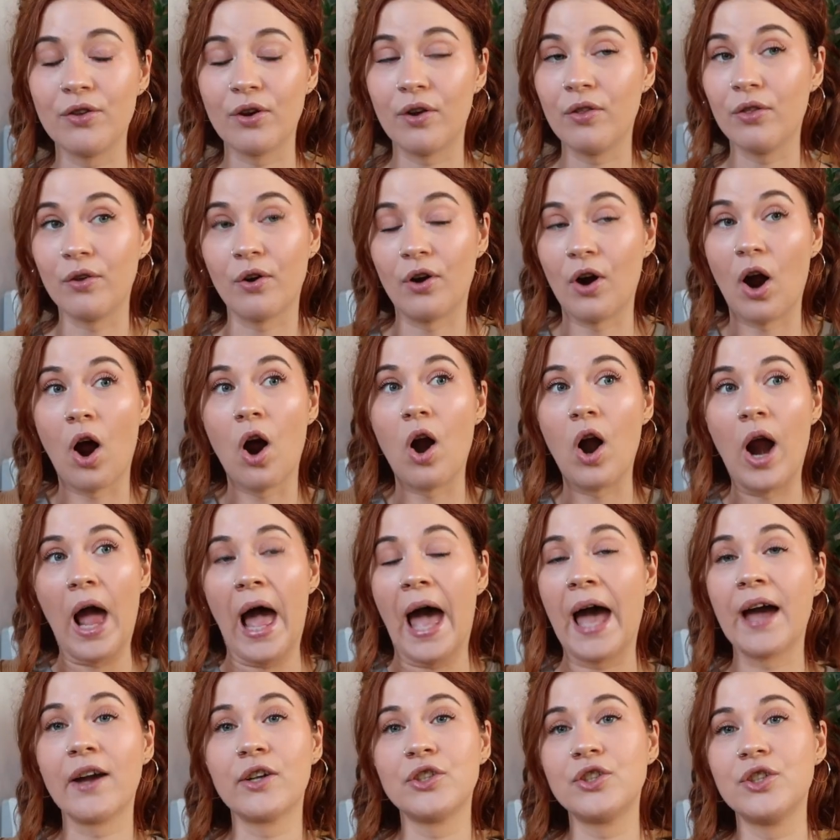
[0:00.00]
There, there are
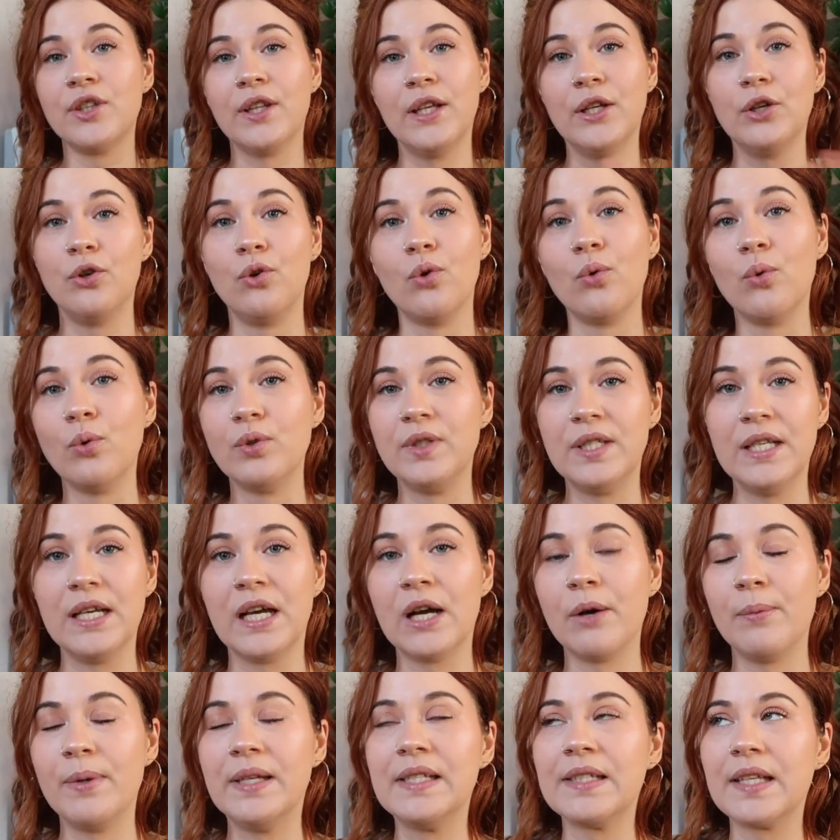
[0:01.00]
actually no
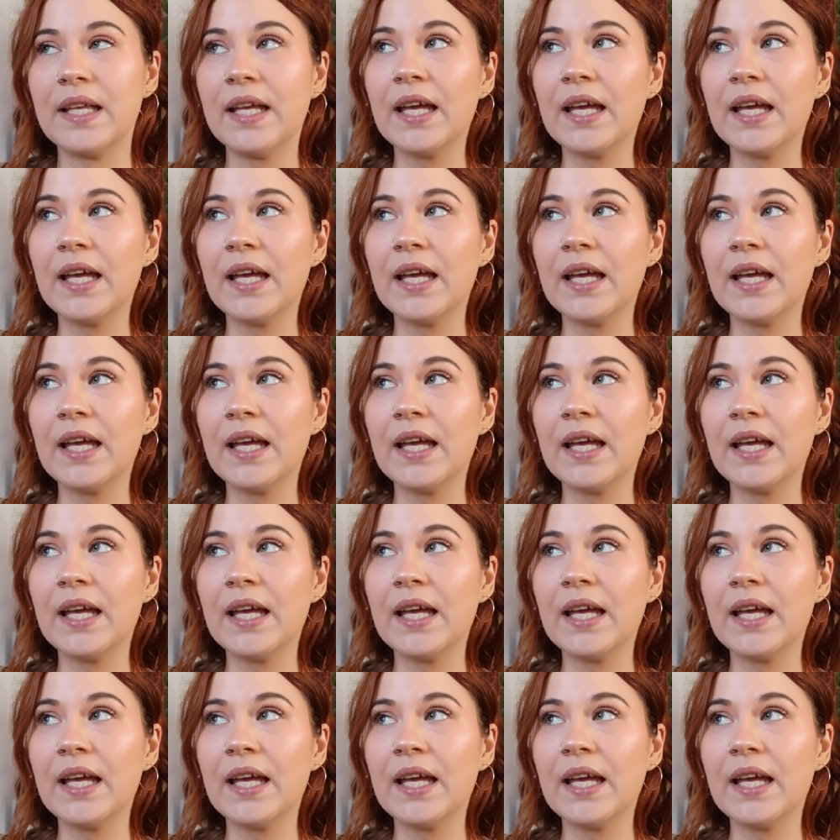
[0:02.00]
takeaways.